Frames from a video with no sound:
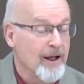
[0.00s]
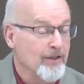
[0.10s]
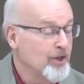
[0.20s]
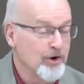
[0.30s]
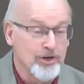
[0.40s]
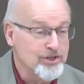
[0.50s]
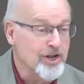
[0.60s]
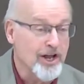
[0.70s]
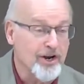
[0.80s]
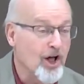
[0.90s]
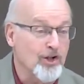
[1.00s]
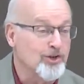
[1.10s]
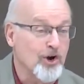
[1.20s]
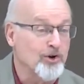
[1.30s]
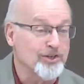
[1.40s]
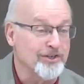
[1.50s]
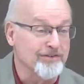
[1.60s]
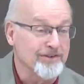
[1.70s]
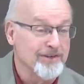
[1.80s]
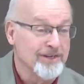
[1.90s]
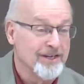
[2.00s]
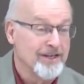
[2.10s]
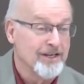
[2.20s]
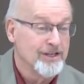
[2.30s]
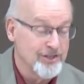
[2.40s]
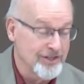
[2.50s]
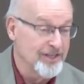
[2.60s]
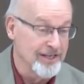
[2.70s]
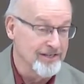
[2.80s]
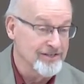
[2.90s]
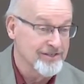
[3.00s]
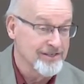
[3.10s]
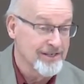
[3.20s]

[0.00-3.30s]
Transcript: There is not an alternative to this.